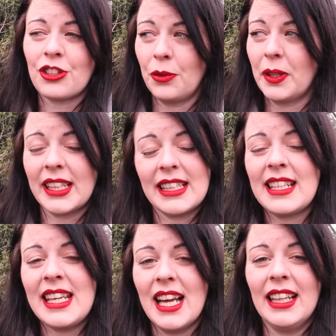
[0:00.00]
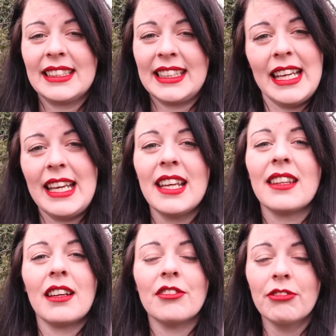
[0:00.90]
showing it the TLC
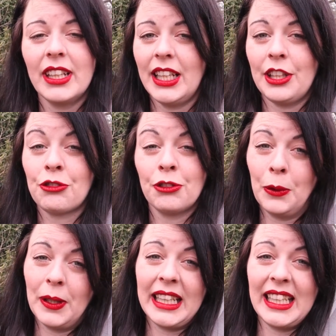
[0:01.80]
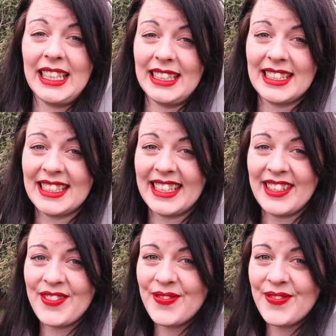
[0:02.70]
that it really truly needs.